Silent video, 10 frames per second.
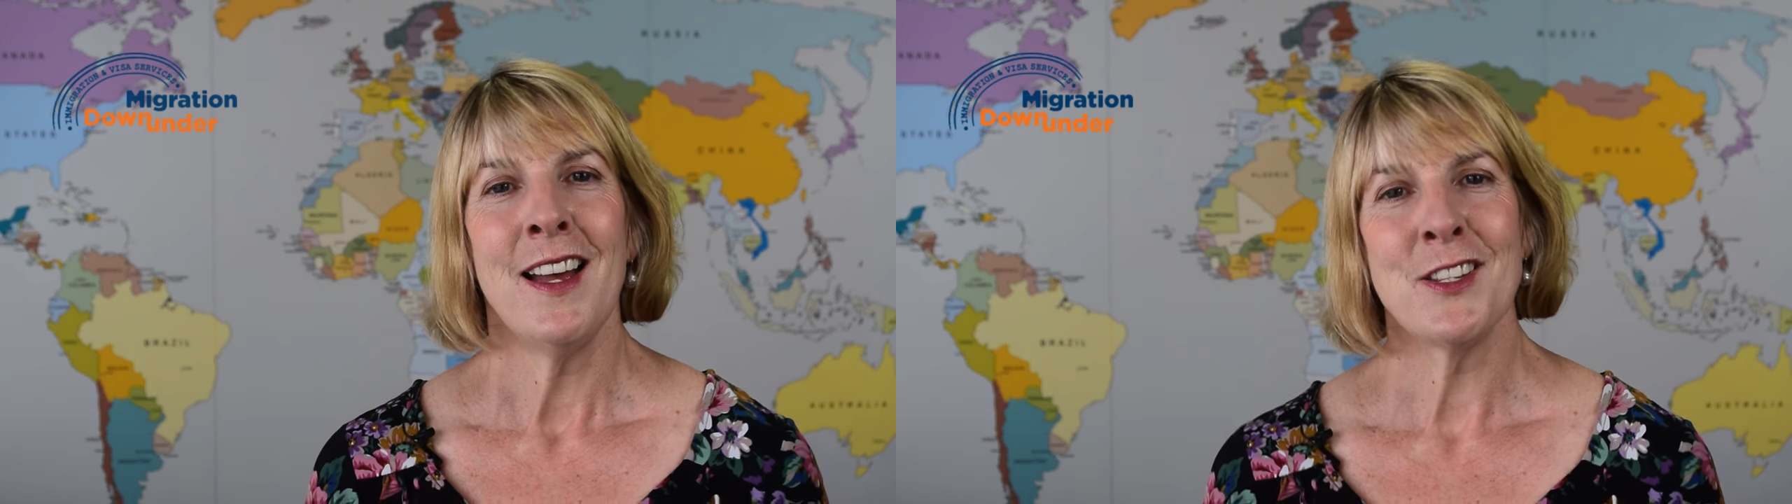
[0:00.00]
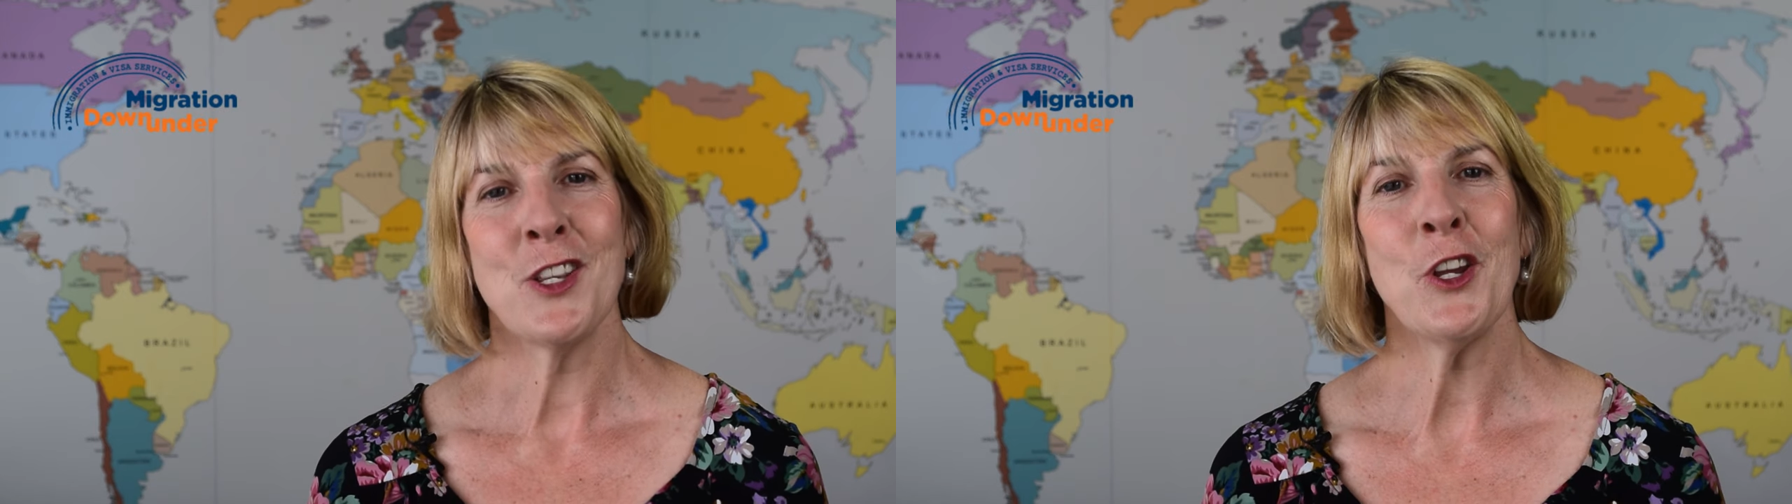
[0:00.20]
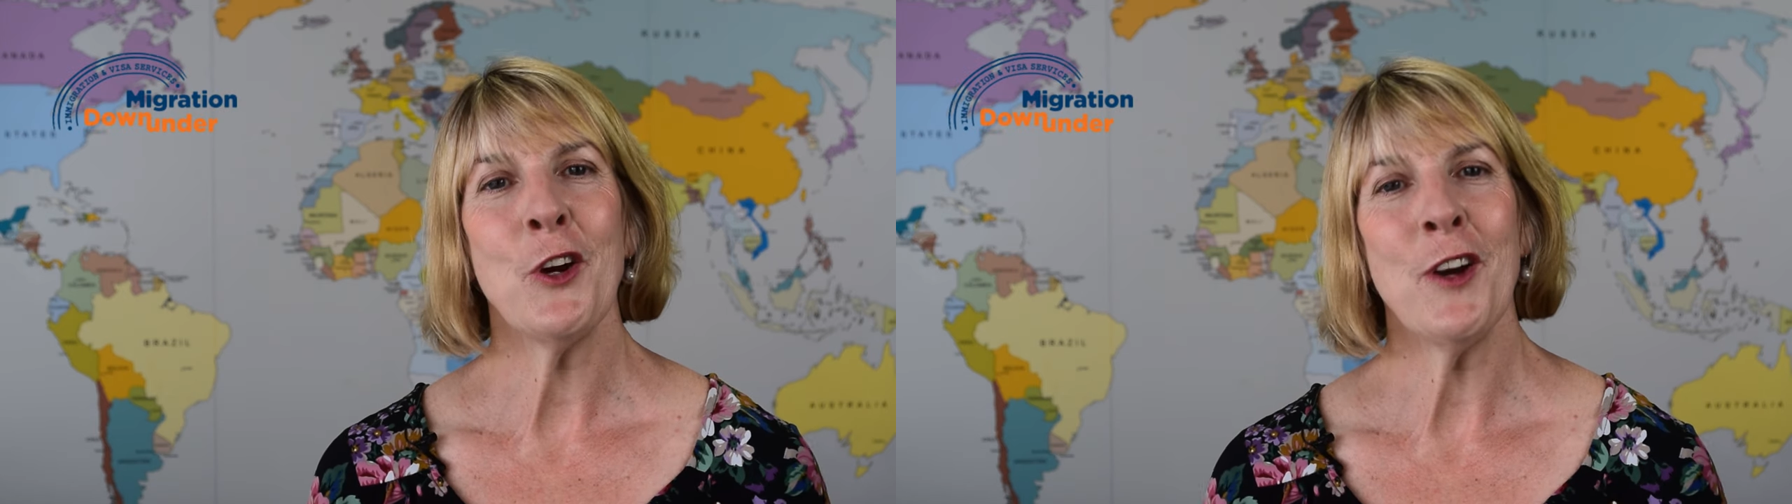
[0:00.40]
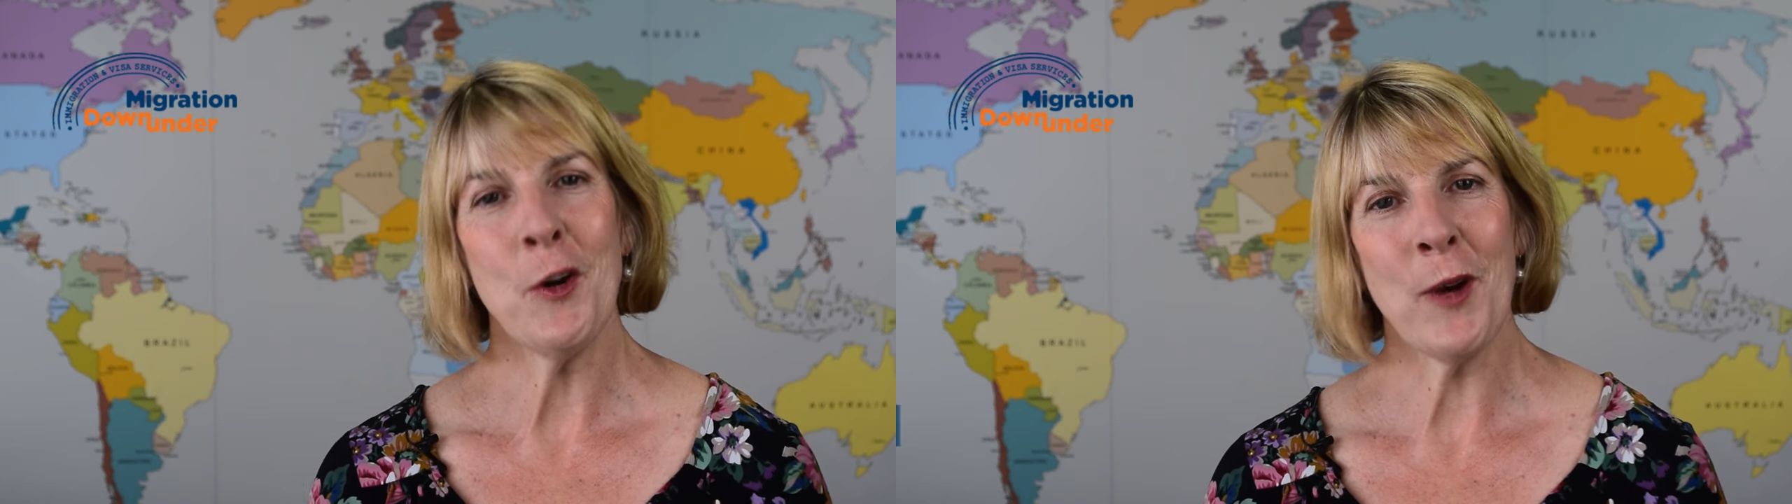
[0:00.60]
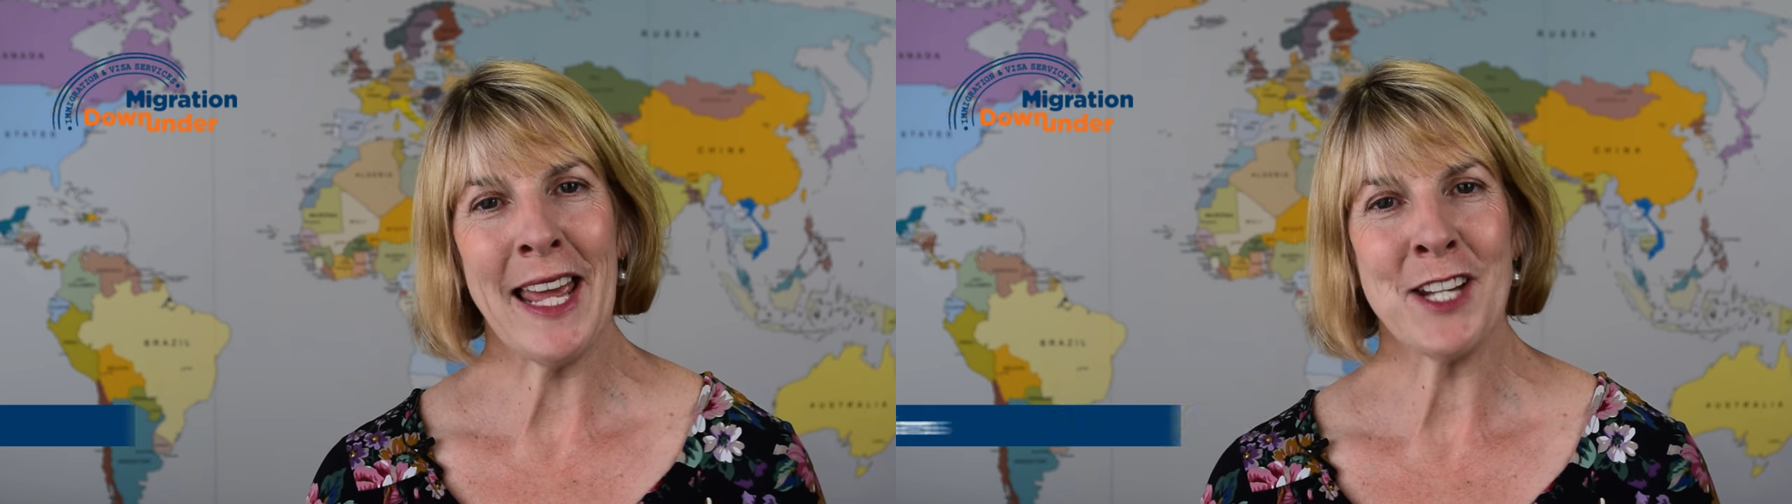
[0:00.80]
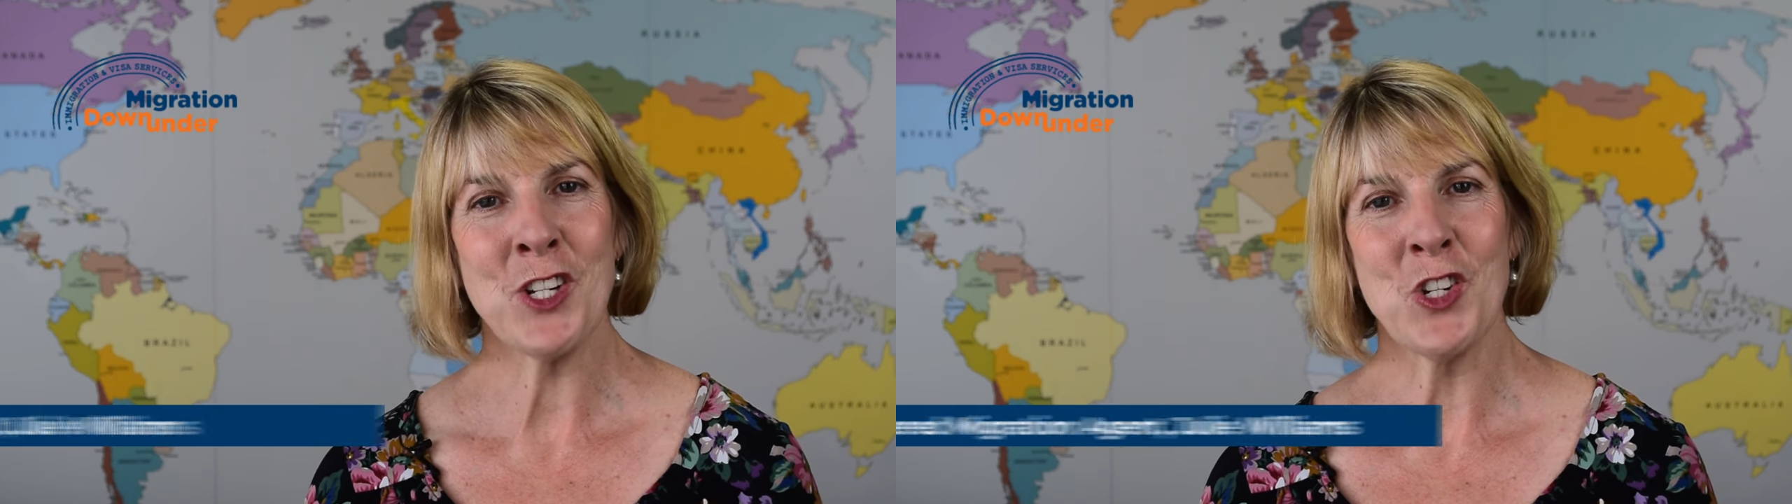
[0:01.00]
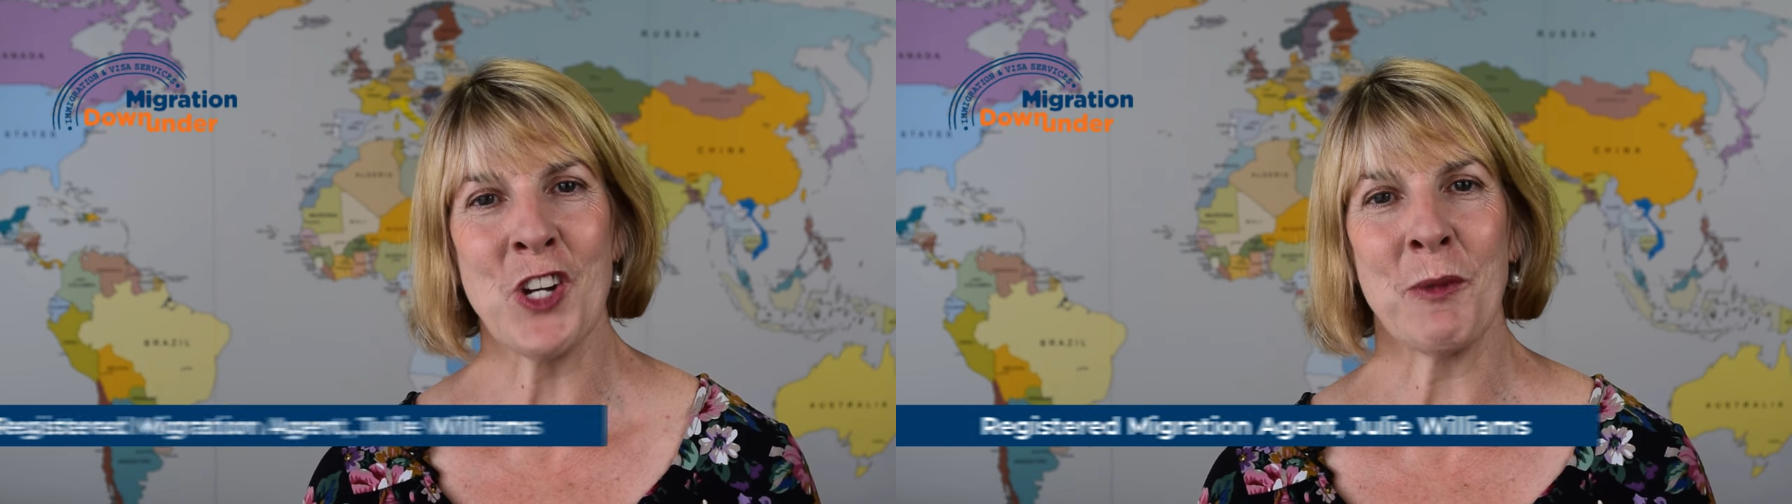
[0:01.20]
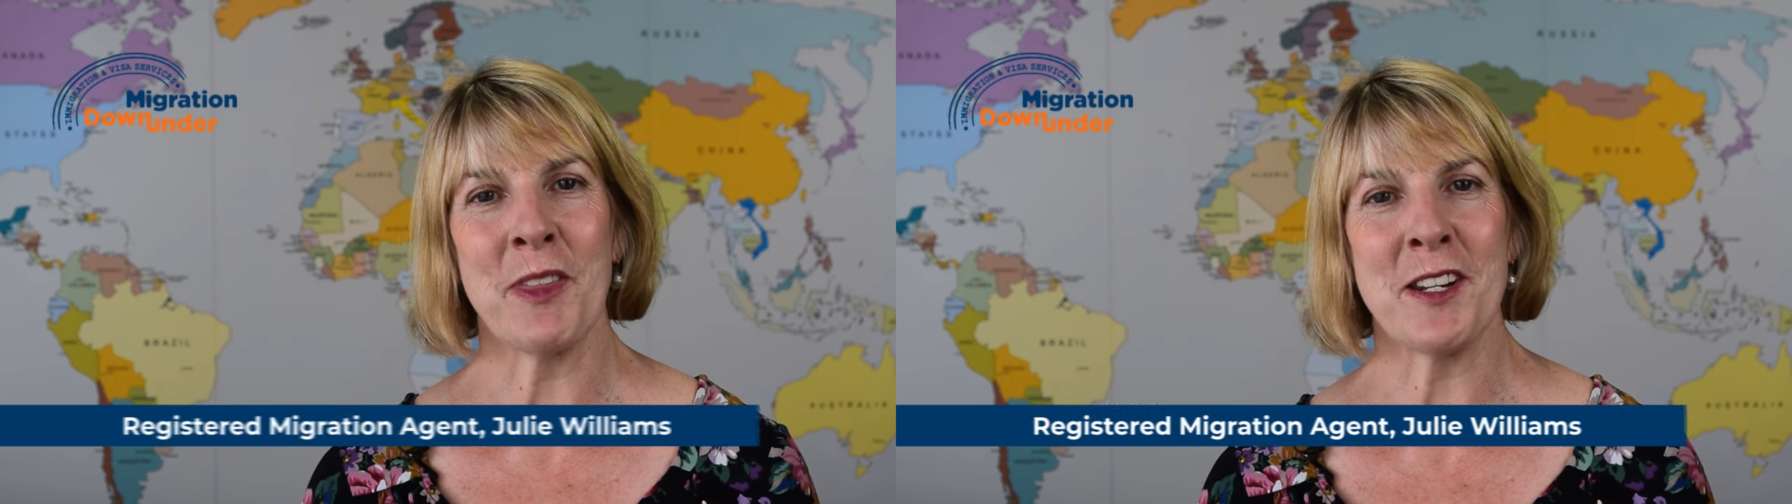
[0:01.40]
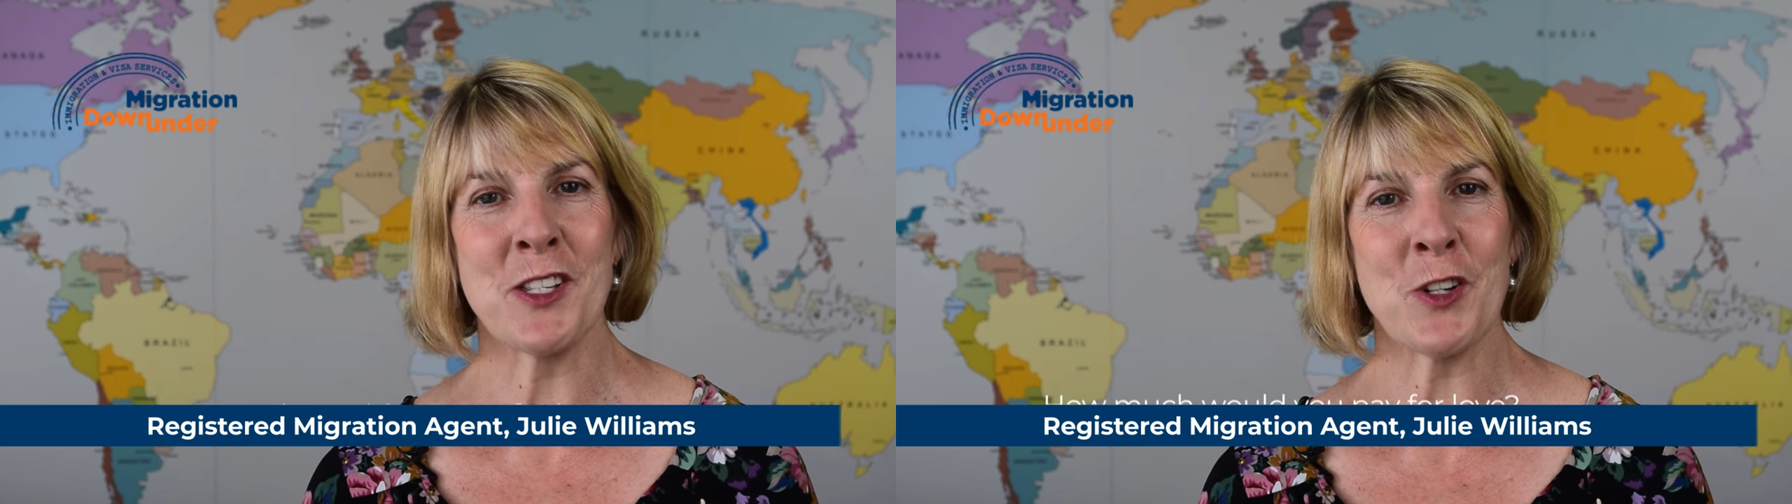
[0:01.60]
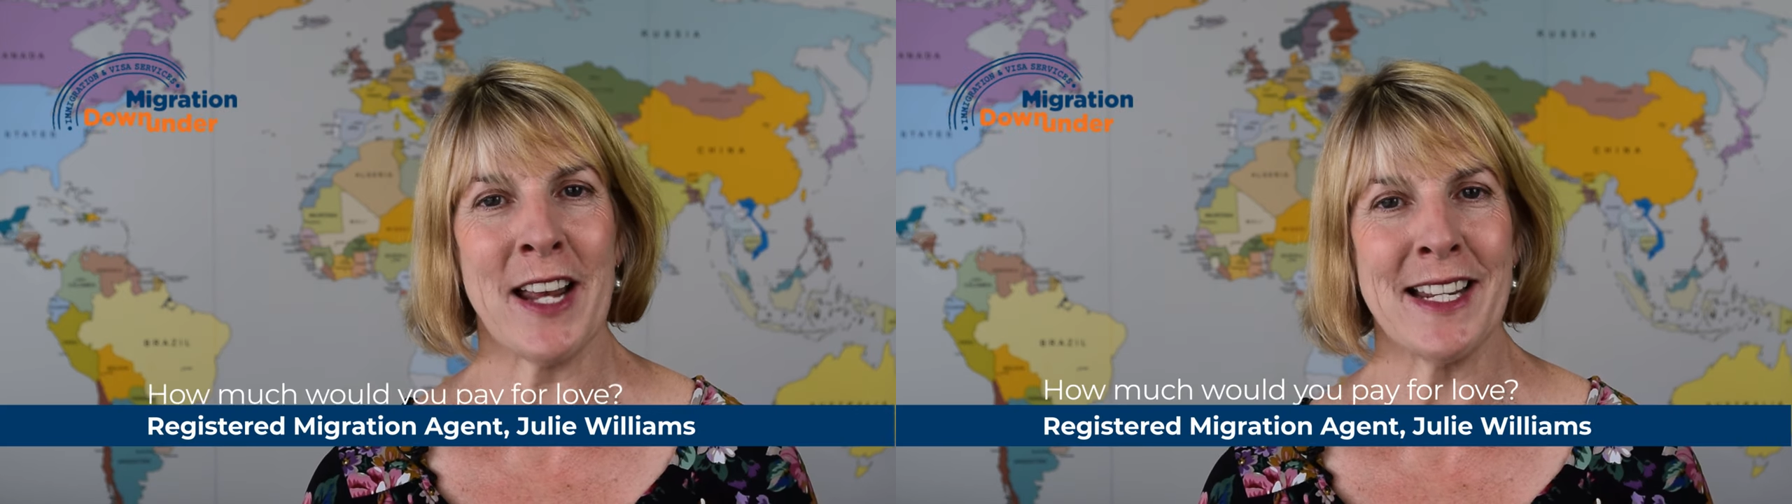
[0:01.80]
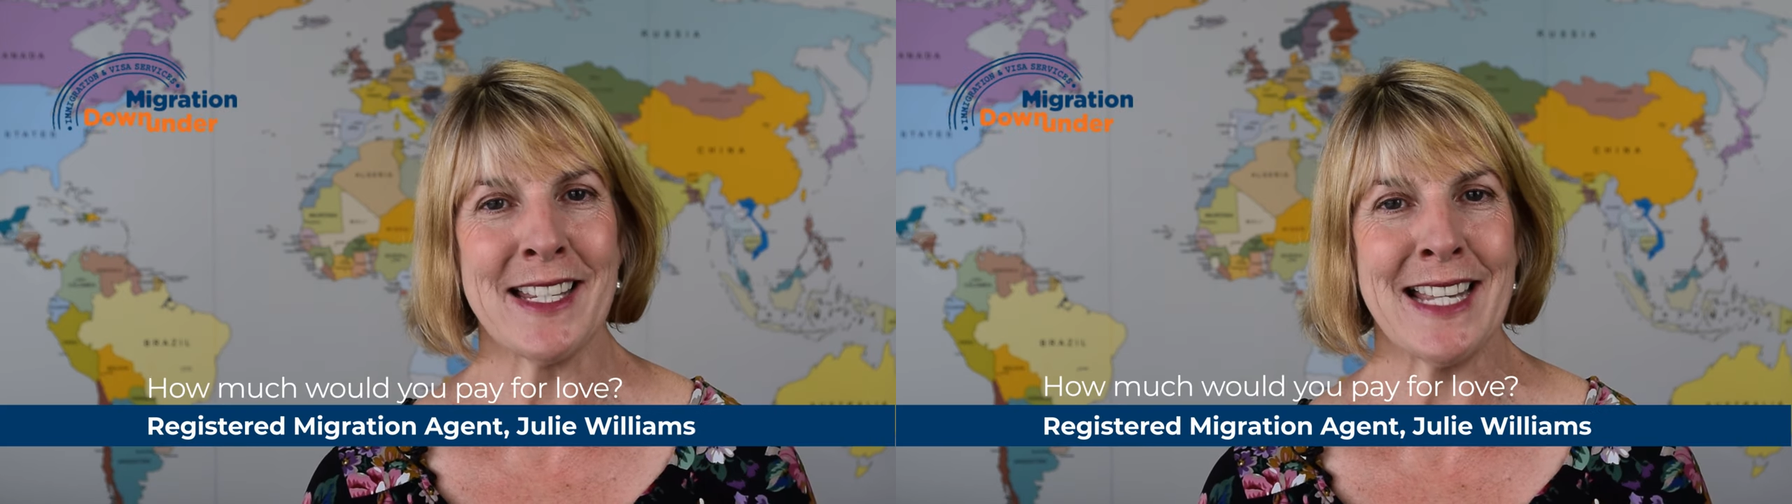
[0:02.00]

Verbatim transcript: So you're in a relationship with an Australian